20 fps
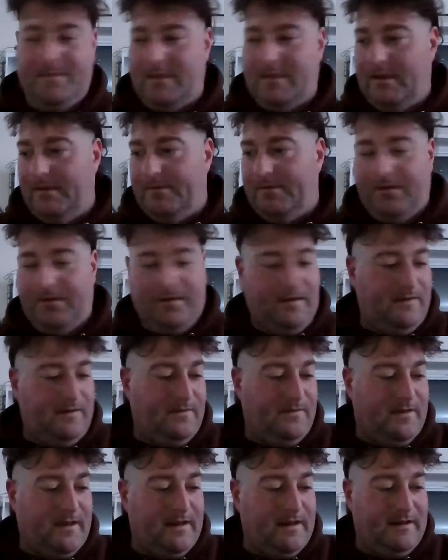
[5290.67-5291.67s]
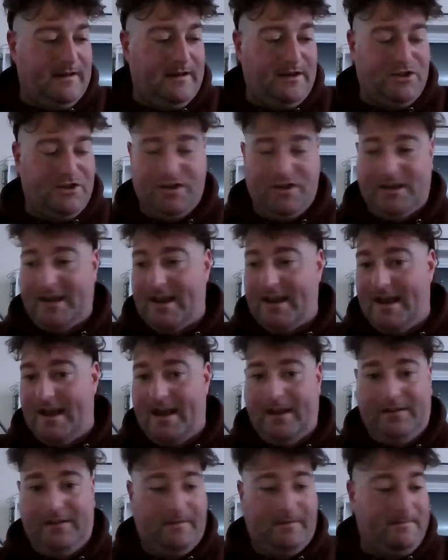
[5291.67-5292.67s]
if you can literally get
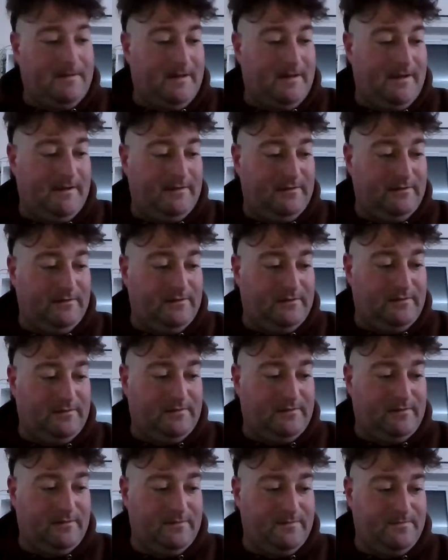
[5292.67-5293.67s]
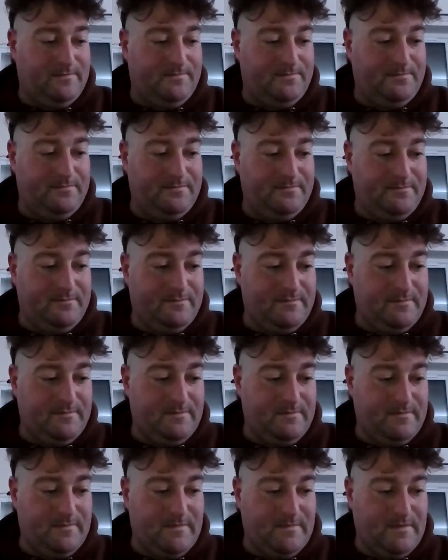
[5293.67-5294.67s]
£80
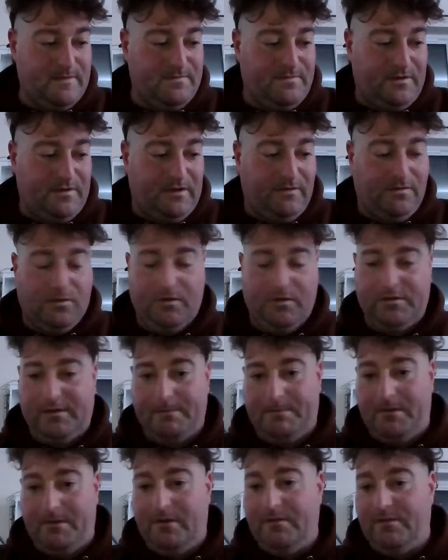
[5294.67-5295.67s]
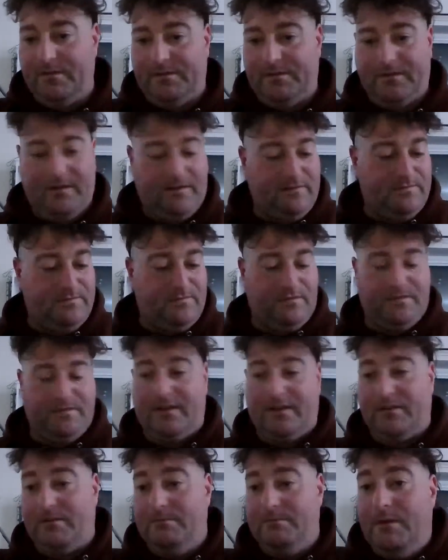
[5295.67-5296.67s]
for your water bill for
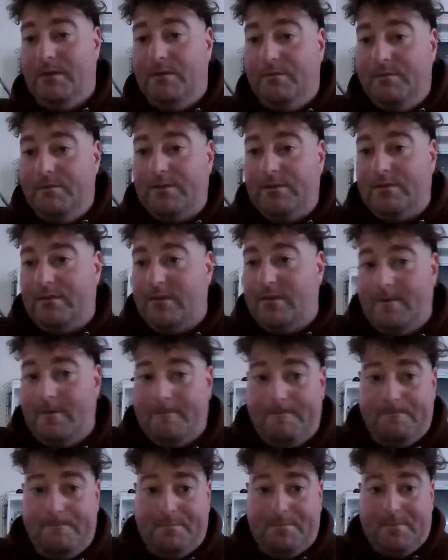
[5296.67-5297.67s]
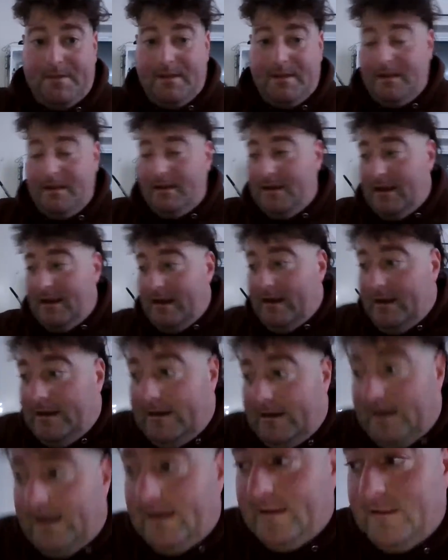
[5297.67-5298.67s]
6 months, then
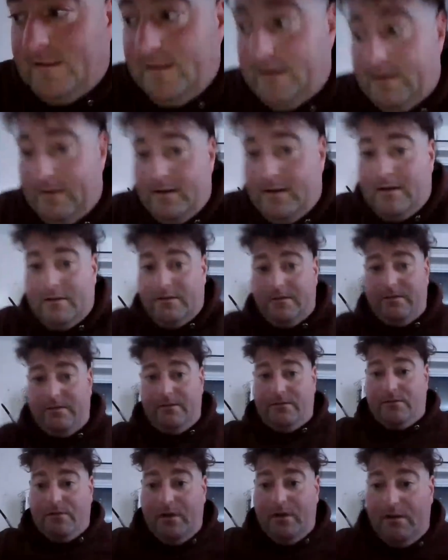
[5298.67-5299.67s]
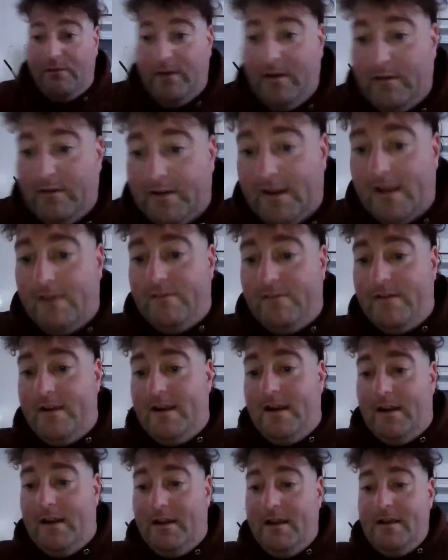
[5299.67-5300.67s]
you are doing quite well there,
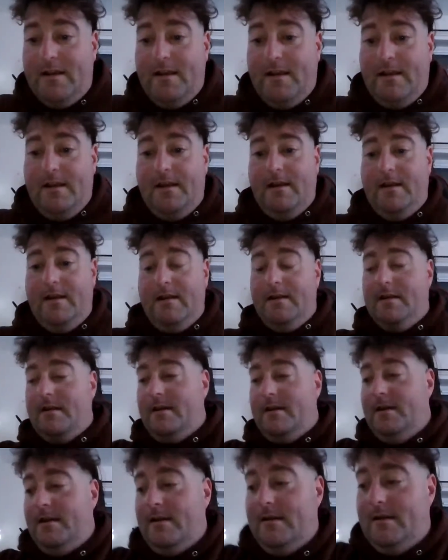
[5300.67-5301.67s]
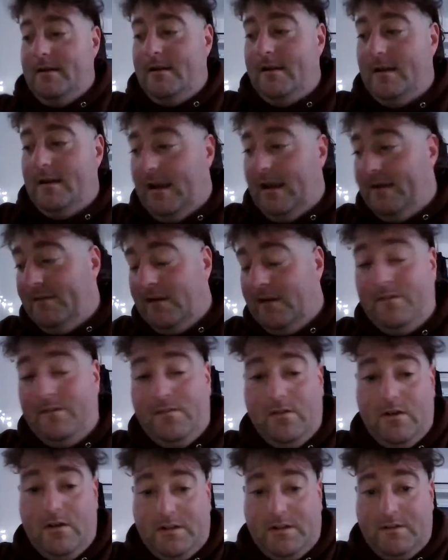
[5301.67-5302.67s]
really. Even I
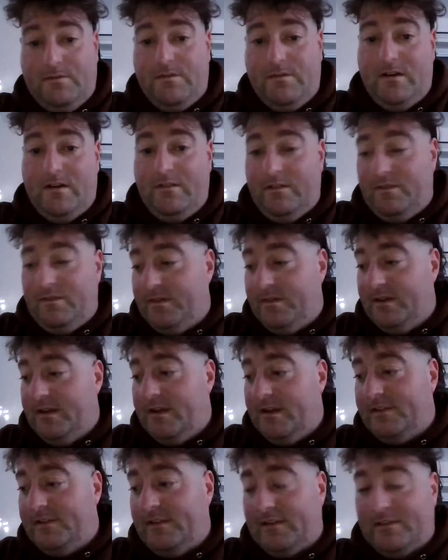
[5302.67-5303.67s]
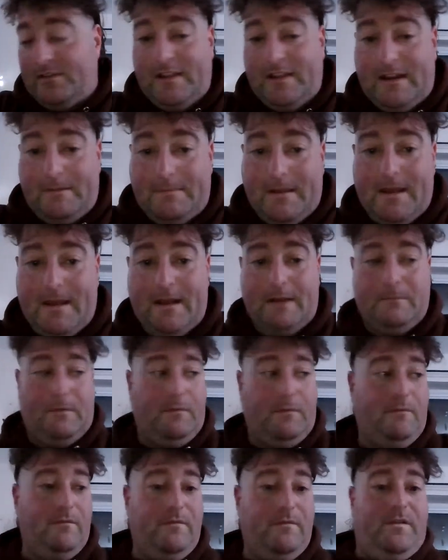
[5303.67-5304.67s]
thought I'd done well with £16 a
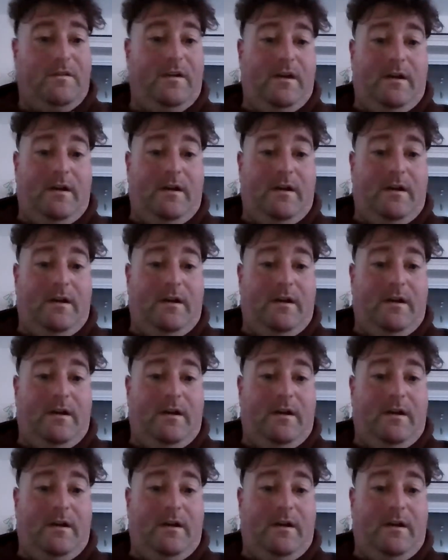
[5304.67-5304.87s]
month.